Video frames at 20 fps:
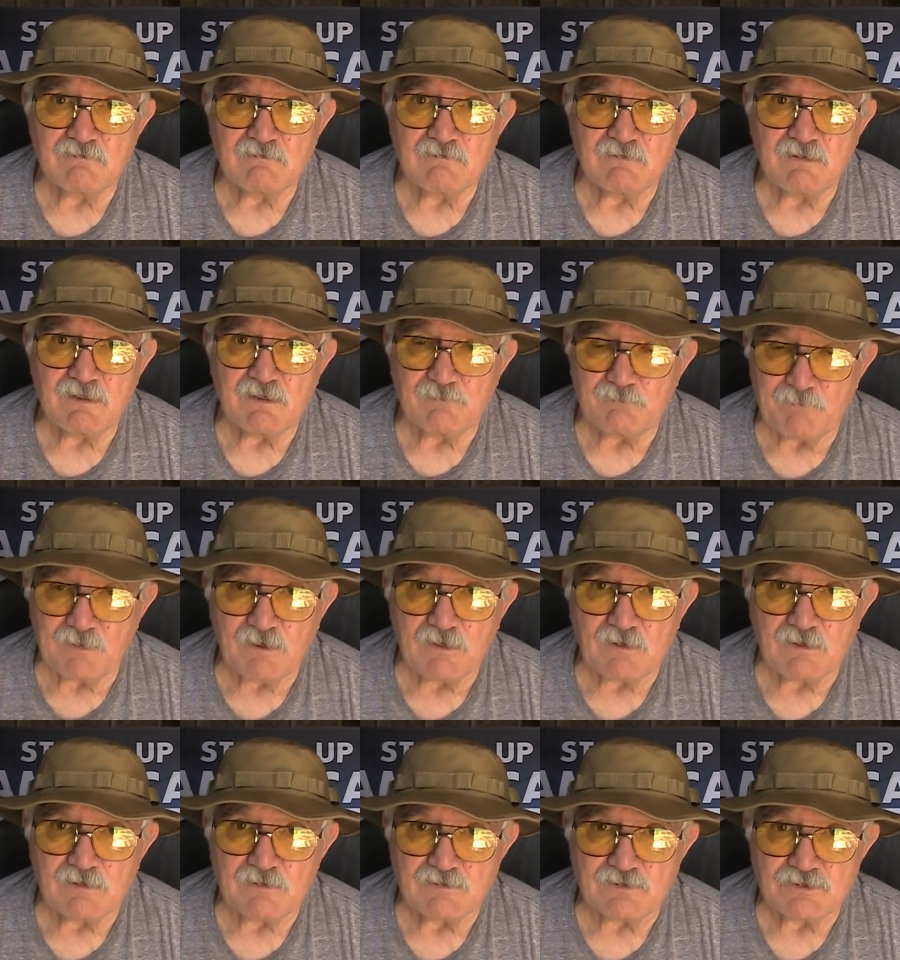that
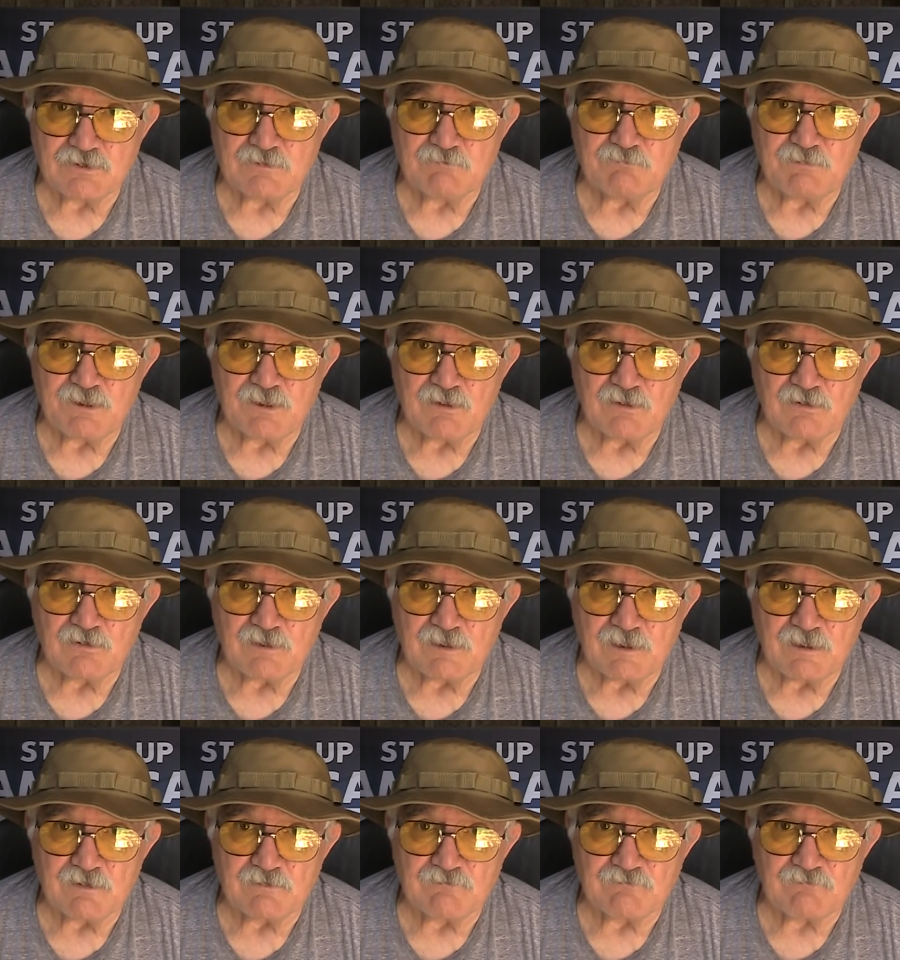Americans should be
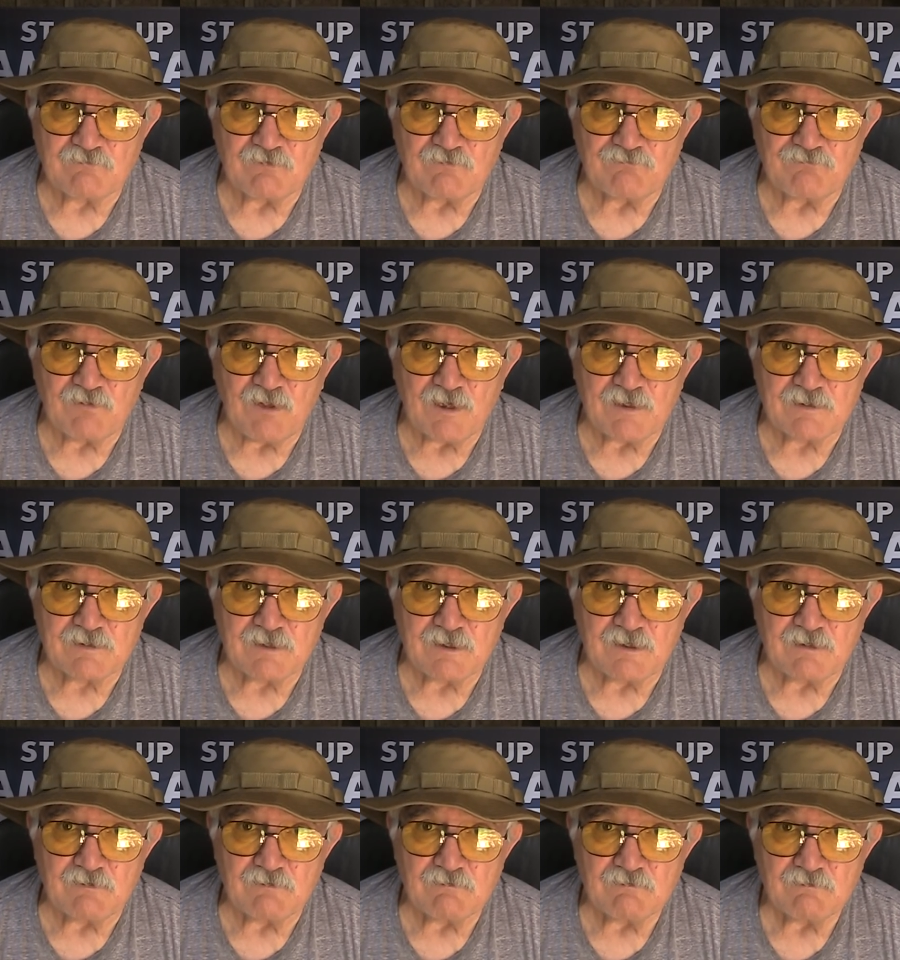looking at stuff like
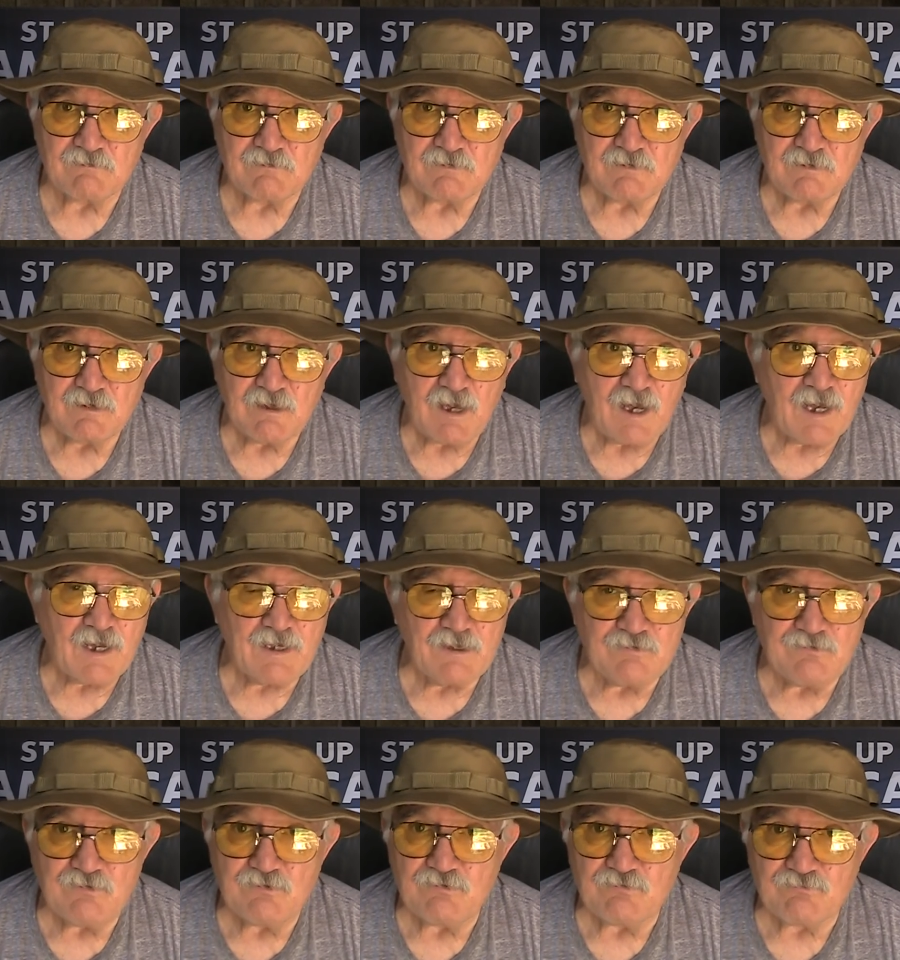that. I
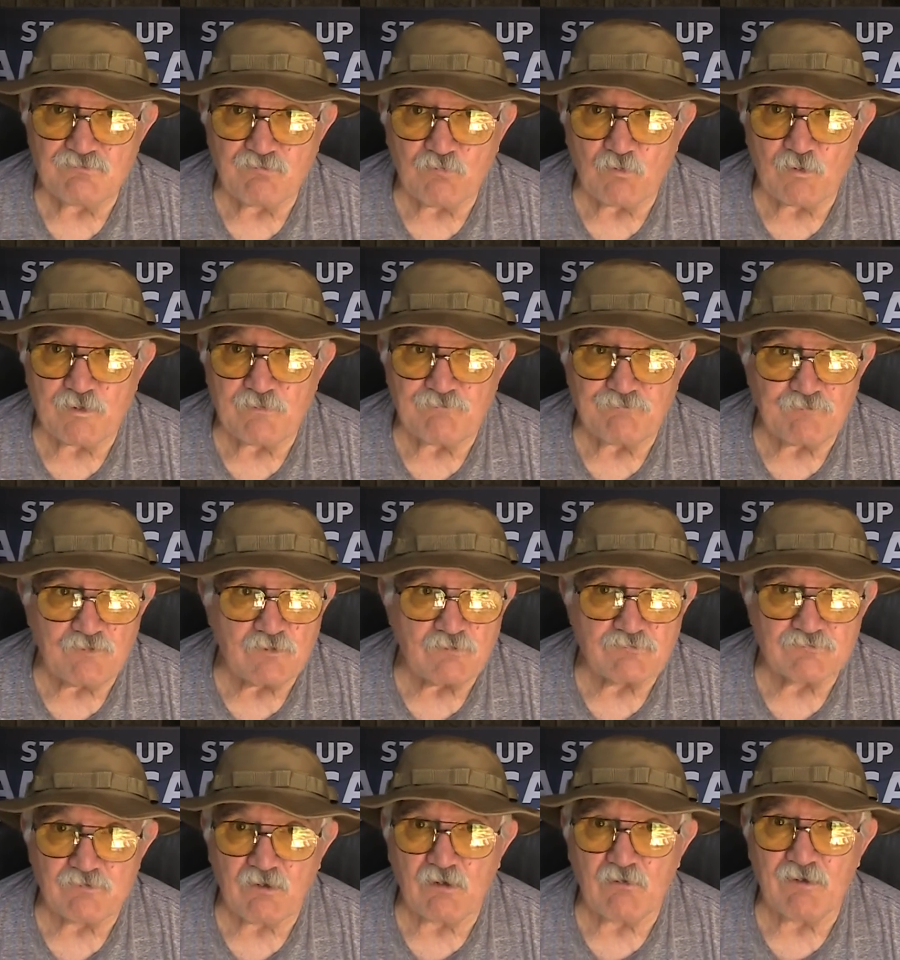got news for you
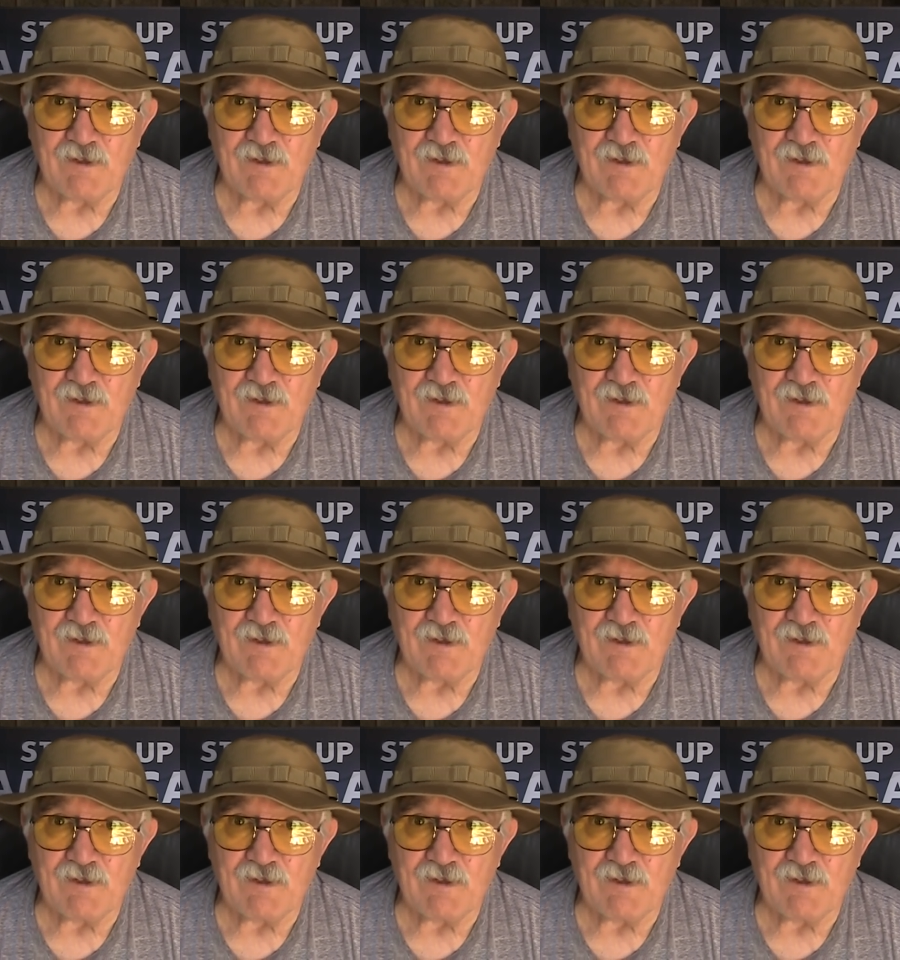folks, our